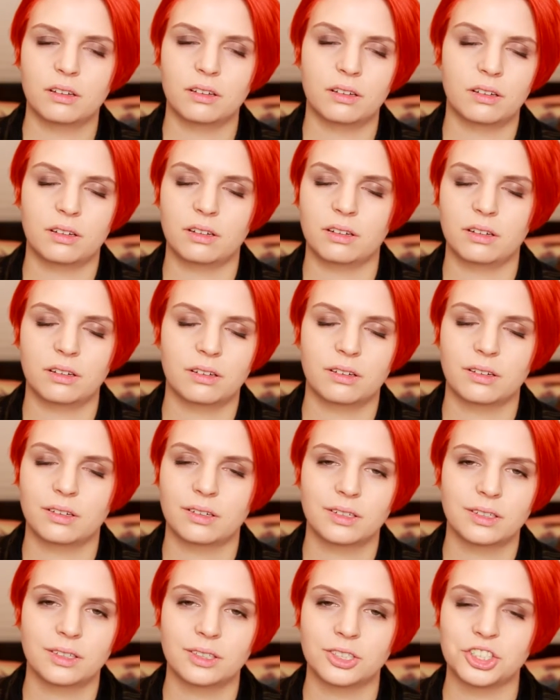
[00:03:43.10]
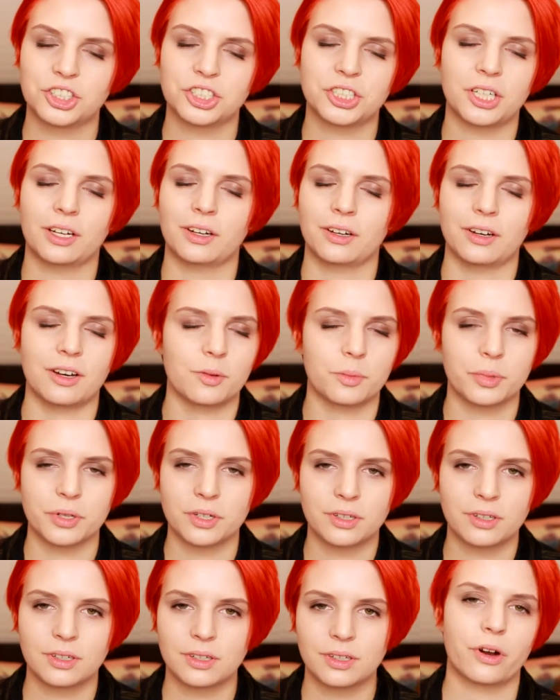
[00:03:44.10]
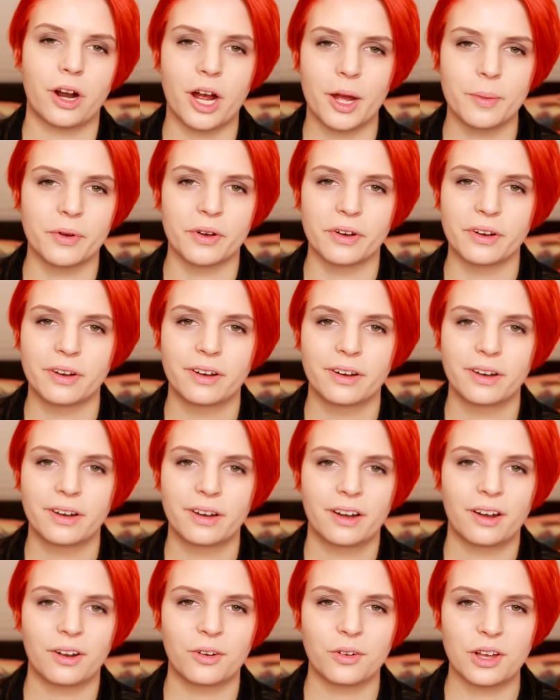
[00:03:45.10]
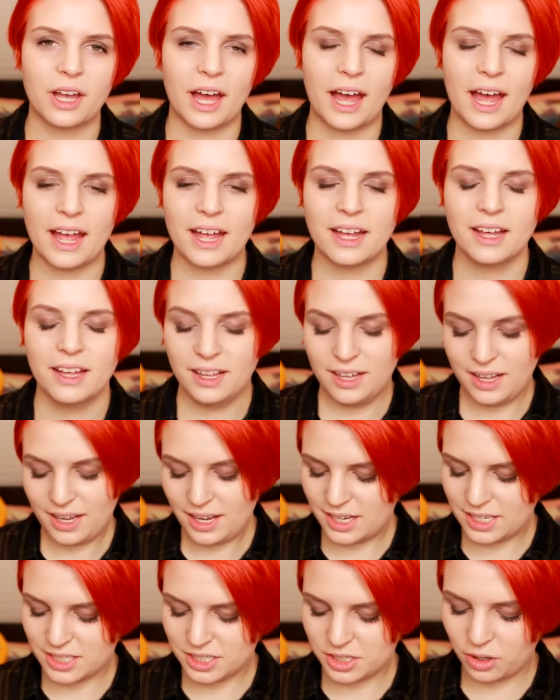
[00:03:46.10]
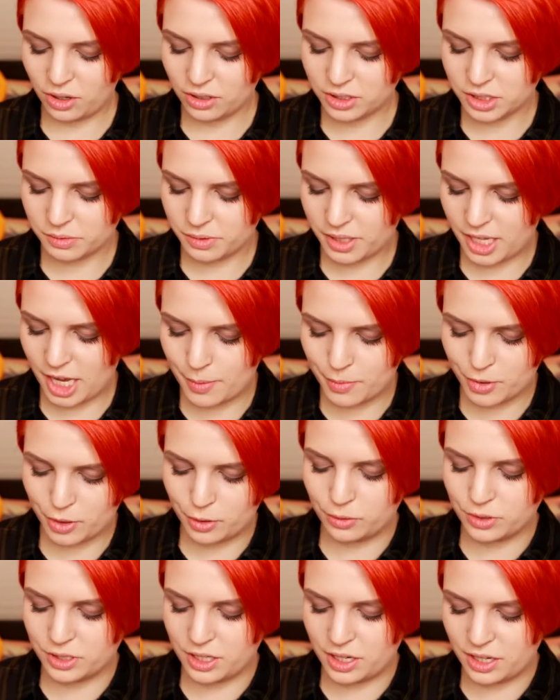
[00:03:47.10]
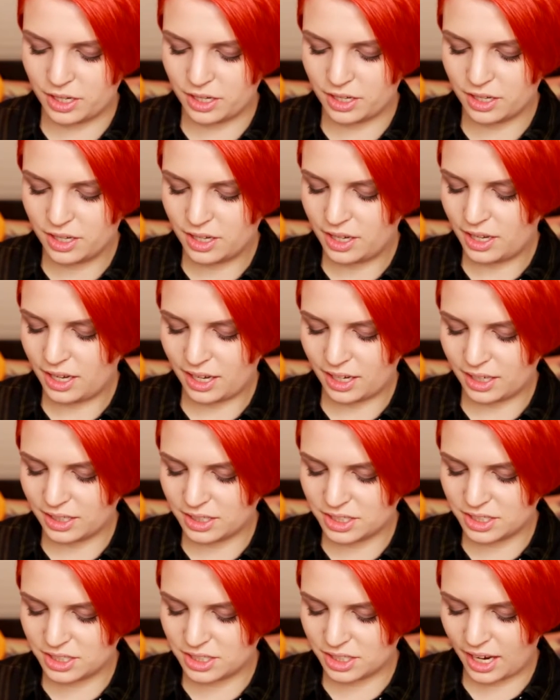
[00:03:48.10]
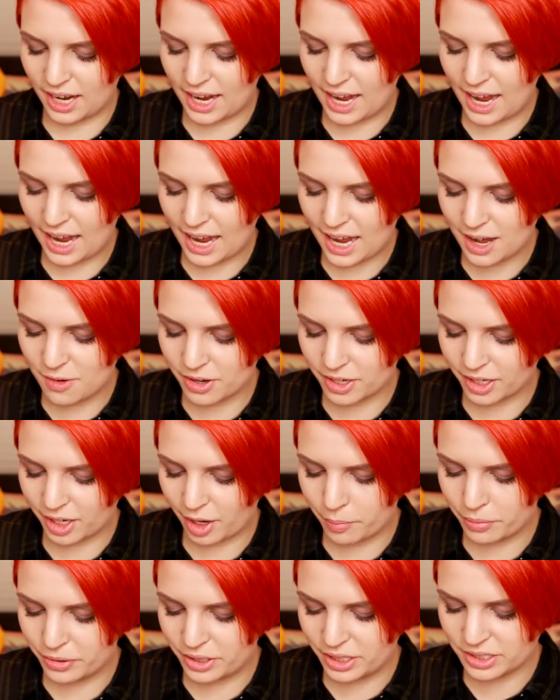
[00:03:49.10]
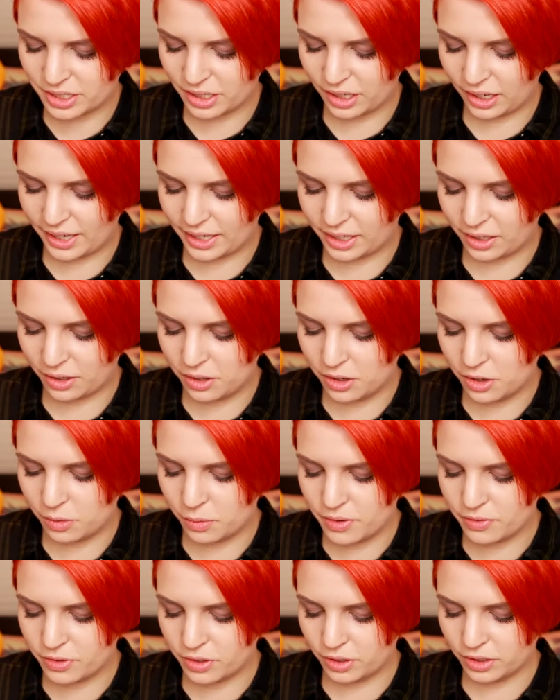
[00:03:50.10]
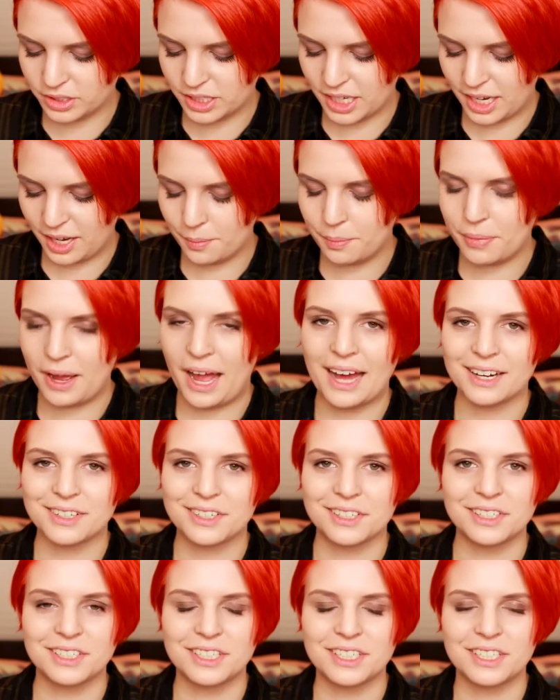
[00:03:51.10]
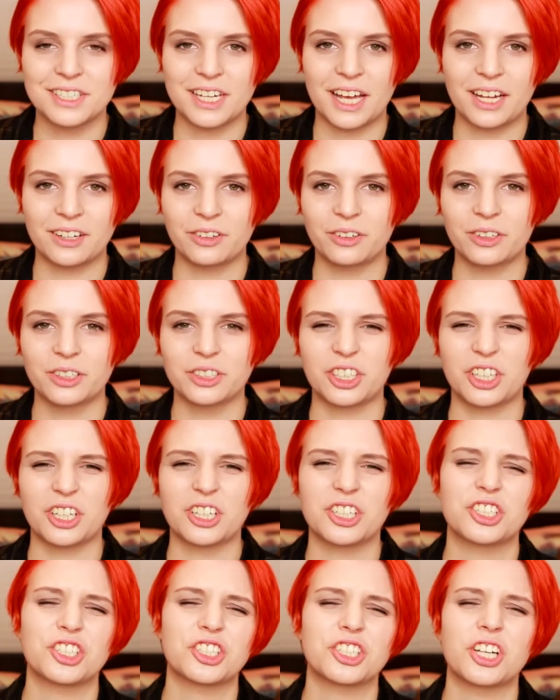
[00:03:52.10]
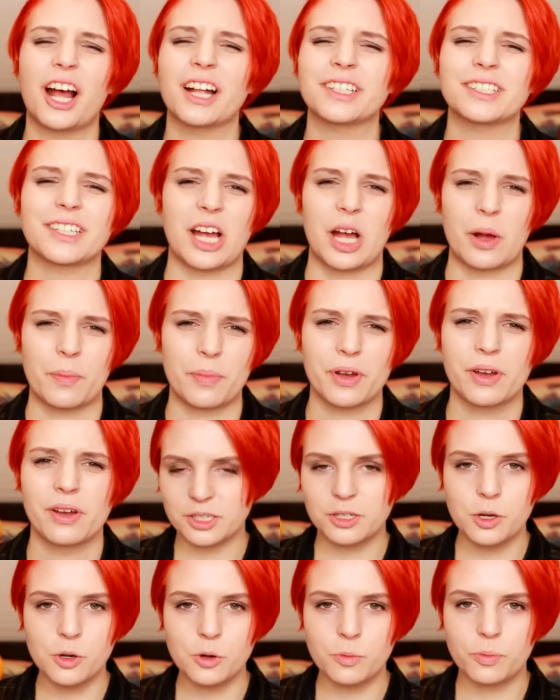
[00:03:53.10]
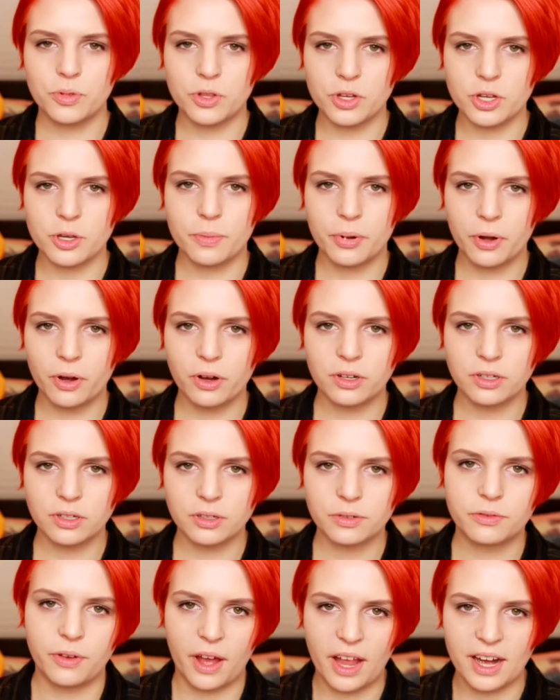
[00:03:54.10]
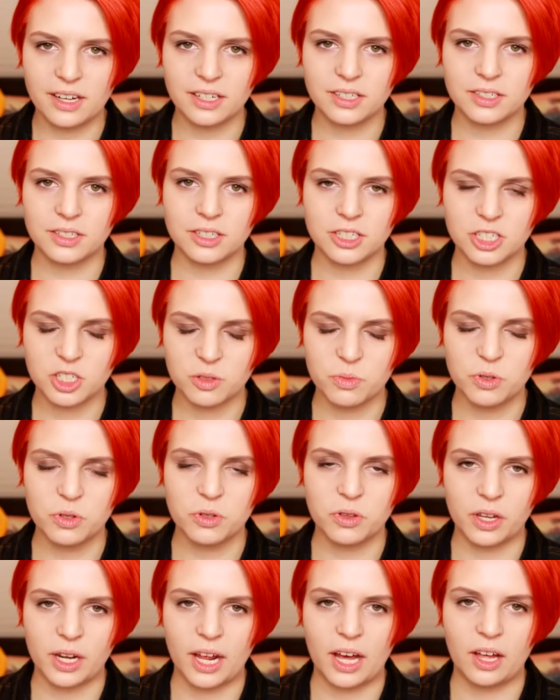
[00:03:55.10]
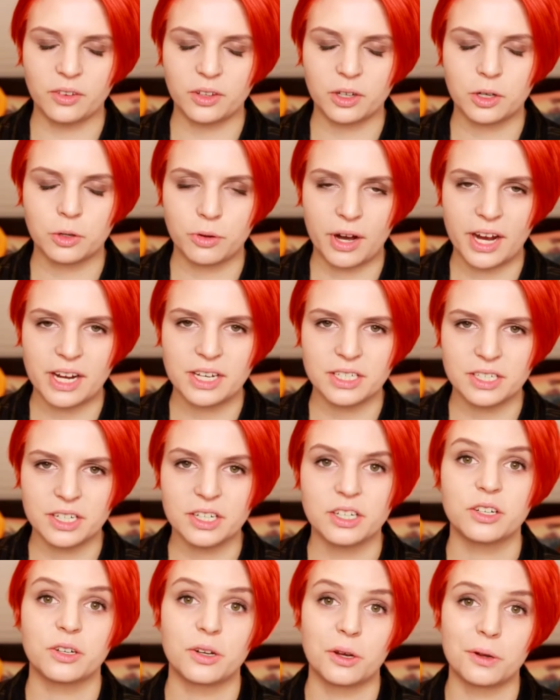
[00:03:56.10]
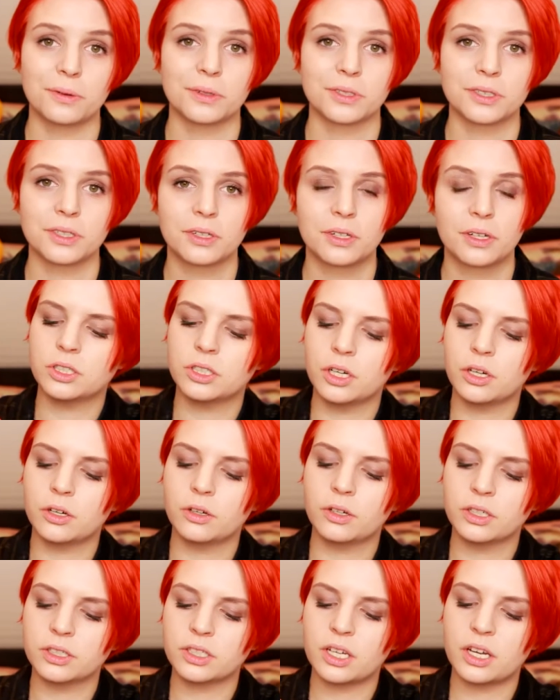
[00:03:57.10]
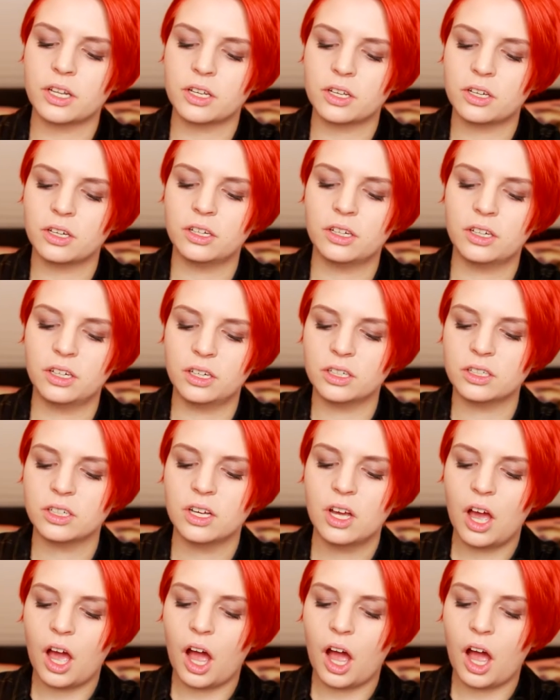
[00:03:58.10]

Ugh, shut up. It's a primer, okay? It's got some chemicals in it. It's just, I hate when companies are like, oh, we've got our patented technology. Shut up. It's goop that you put on your face to smoothen out the craters in your nose. What does it do? Is it any good?